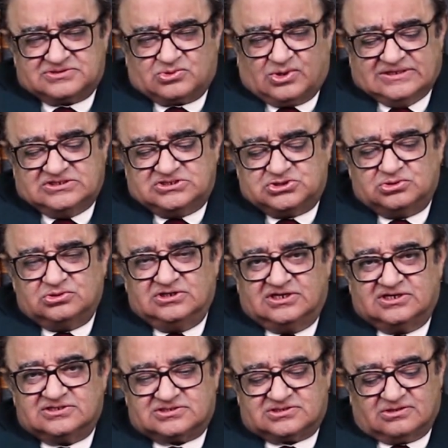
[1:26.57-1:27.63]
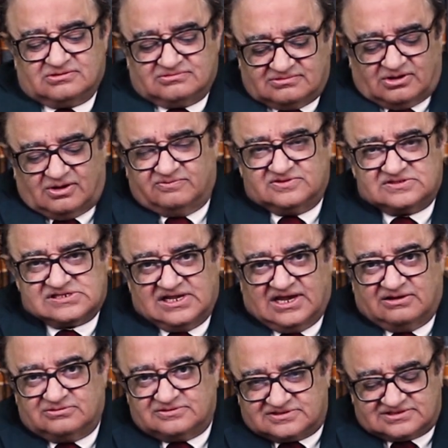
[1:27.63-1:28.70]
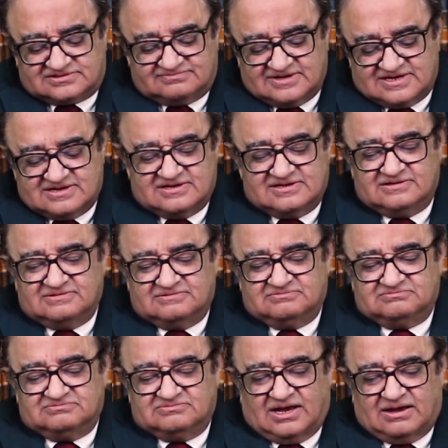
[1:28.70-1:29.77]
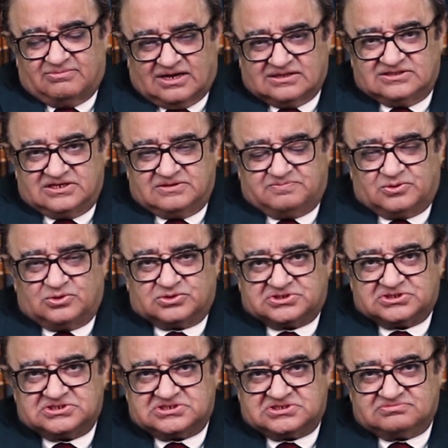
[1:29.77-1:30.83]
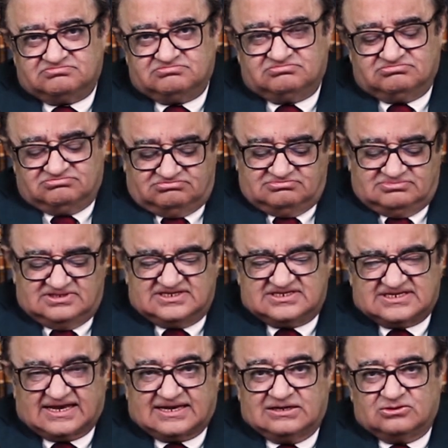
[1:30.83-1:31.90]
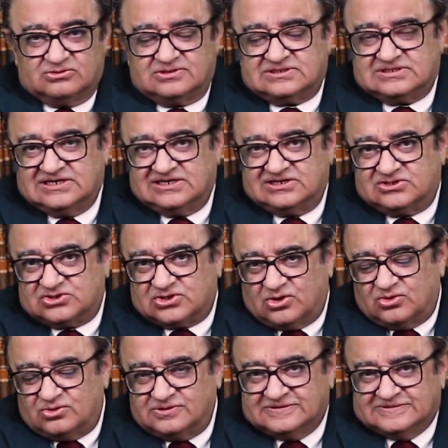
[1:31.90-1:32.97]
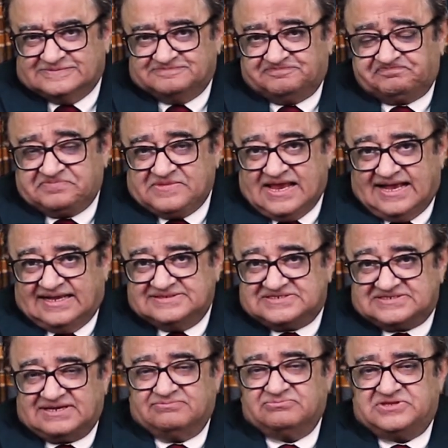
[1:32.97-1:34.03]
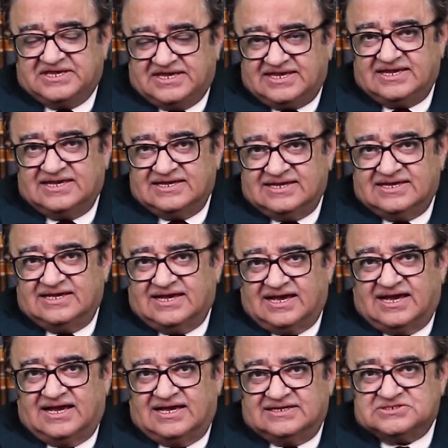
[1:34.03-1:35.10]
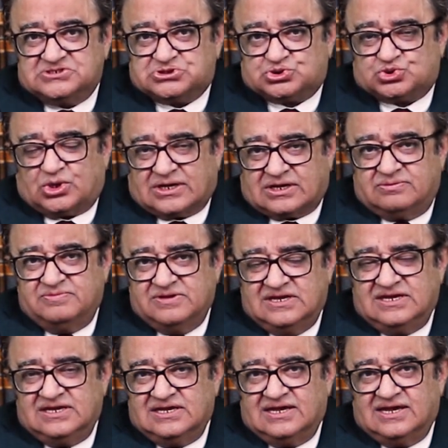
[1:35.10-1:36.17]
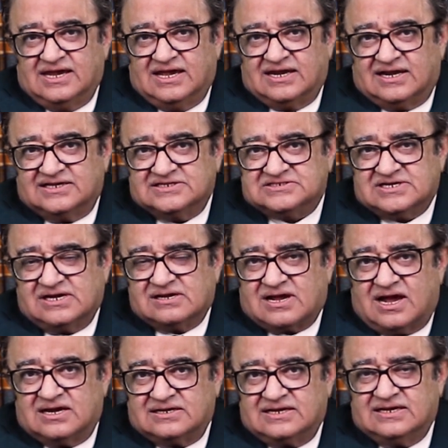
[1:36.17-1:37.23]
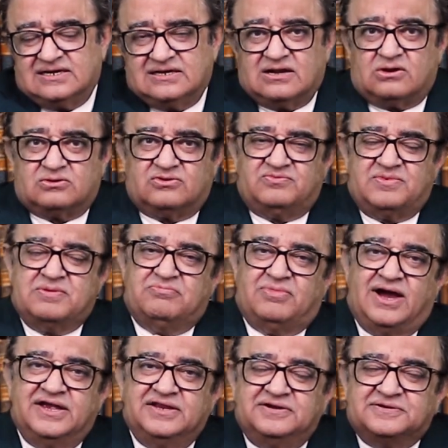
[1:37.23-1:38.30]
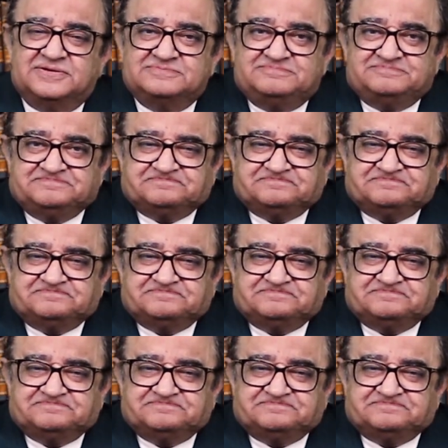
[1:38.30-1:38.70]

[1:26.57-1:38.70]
I was quite junior, so obviously I was among the reporters the second or the third row. And something struck me, and I still can't get it out of my mind.